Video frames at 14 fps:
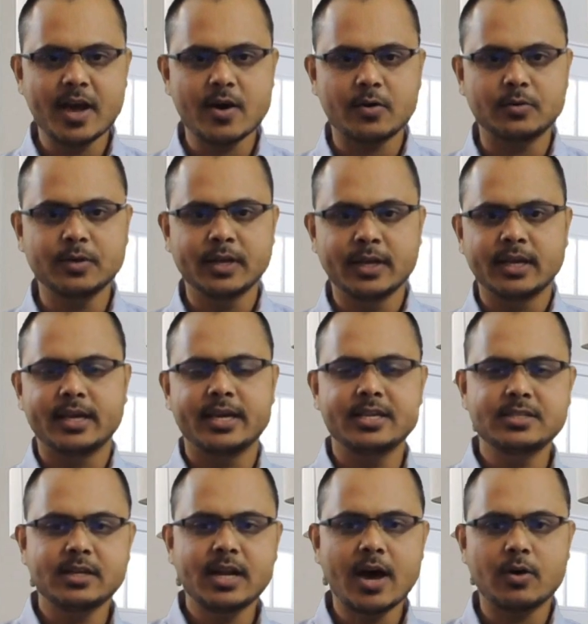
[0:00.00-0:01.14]
noun
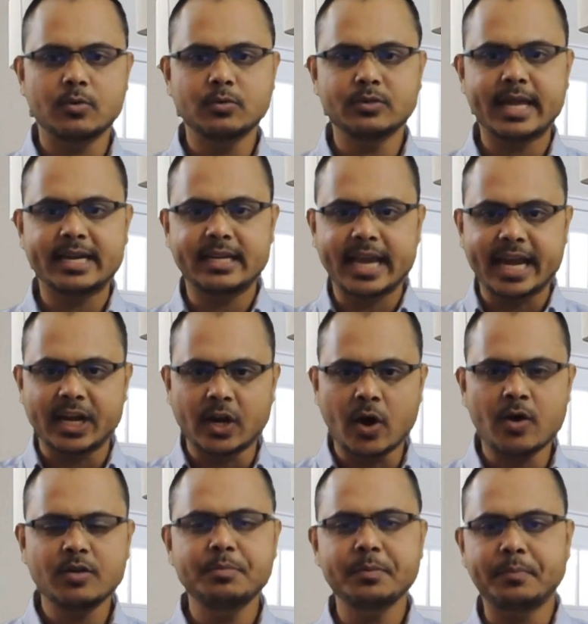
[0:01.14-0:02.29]
is a noun that
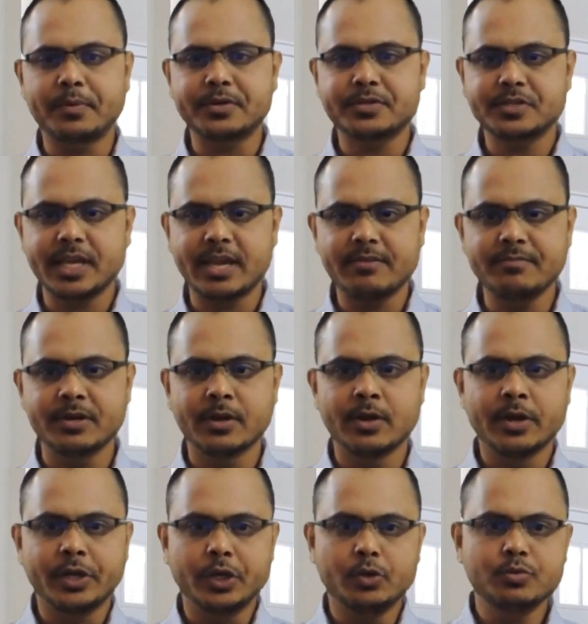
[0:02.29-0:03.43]
cannot be perceived
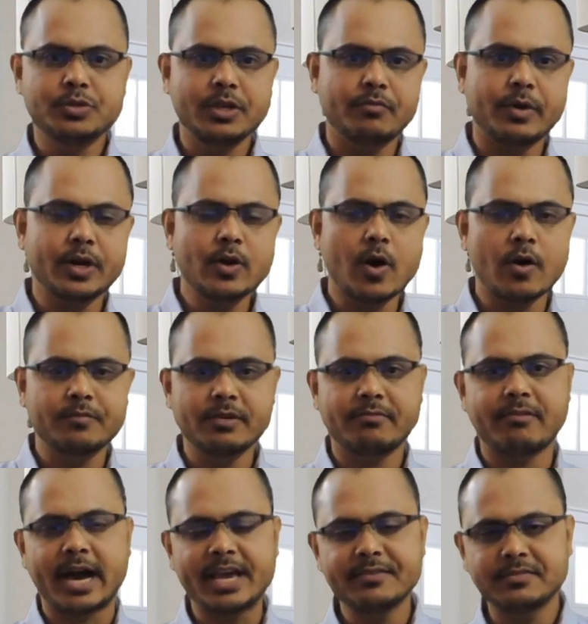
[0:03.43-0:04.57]
using one of the
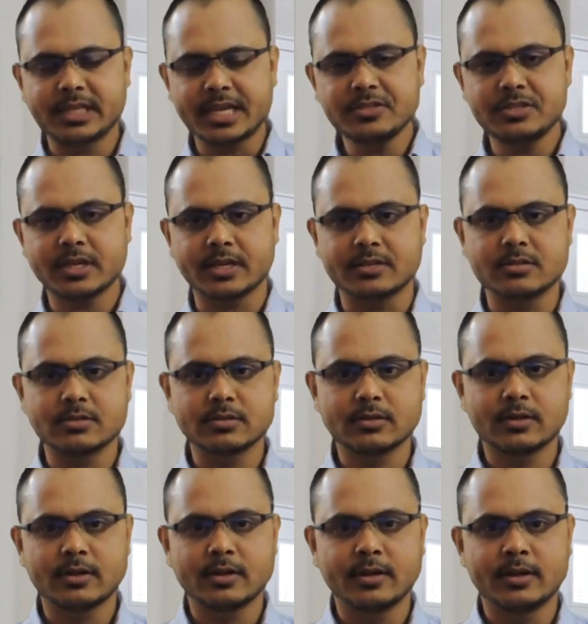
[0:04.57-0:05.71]
5 senses,
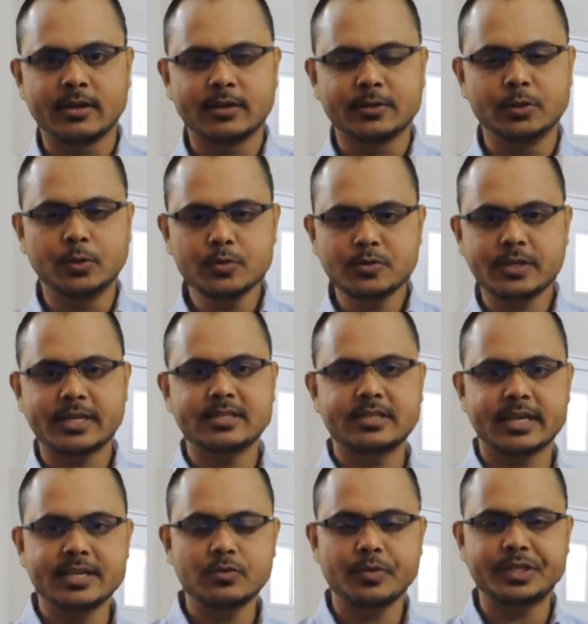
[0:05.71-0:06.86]
those
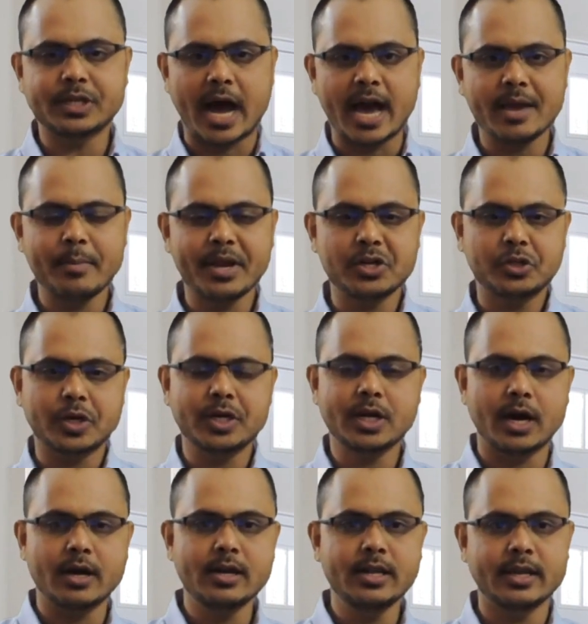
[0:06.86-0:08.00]
senses which I
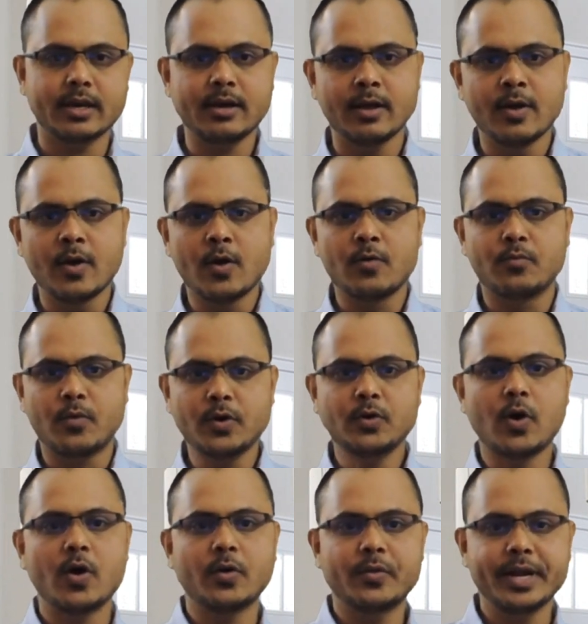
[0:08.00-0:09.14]
mentioned earlier for
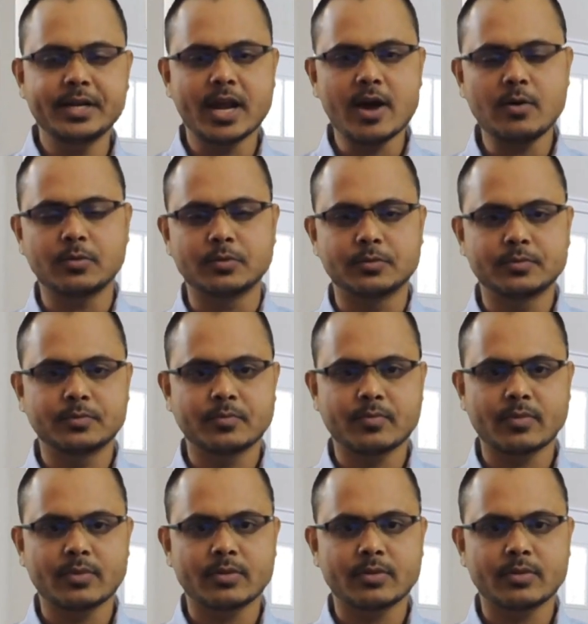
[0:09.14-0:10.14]
concrete noun.